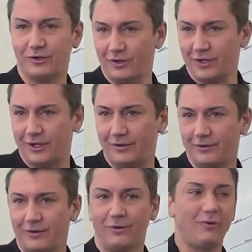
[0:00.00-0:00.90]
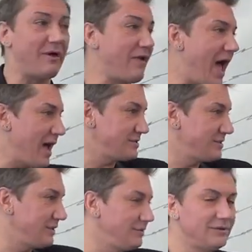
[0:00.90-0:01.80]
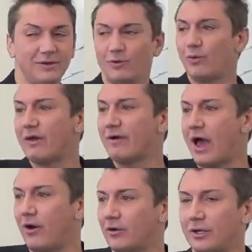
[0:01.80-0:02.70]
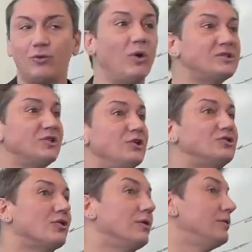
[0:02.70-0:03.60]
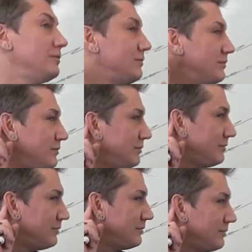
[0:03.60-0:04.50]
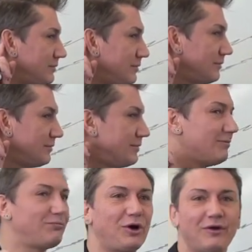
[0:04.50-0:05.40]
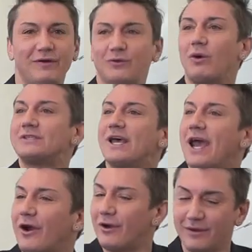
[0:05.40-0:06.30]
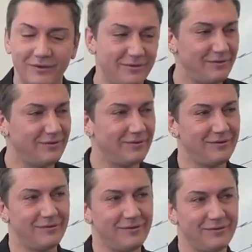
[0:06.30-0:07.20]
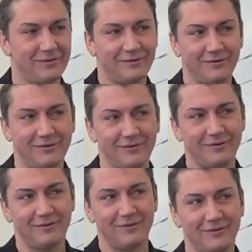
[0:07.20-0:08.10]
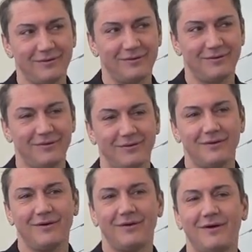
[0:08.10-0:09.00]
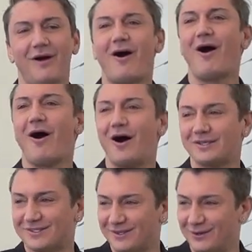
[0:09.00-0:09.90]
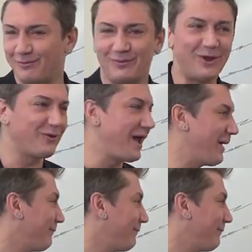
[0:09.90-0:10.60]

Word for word: Good. We have acid. We have alkaline. What's neutral? 7. Perfect. What's hair? 4.5 to 5.5. Awesome. Okay.